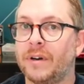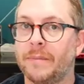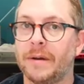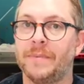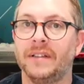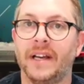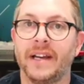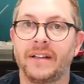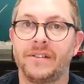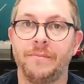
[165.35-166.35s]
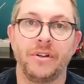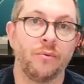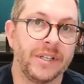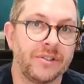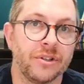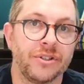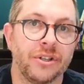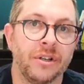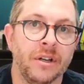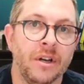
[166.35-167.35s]
what it might be like to be a
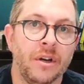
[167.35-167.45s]
researcher